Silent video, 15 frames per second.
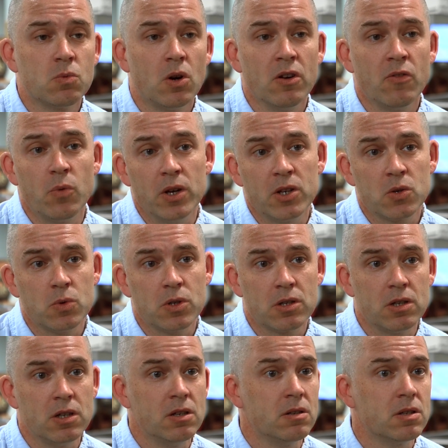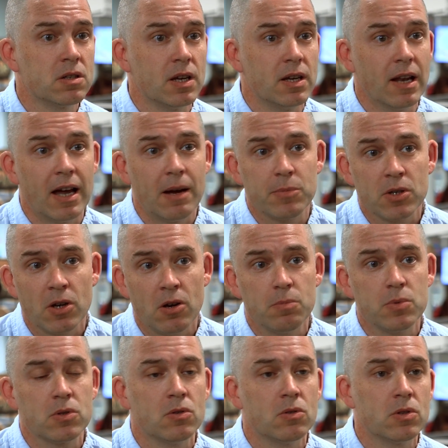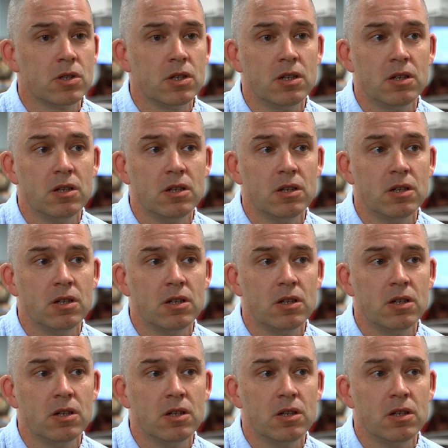one of which was to use, say, laptops or to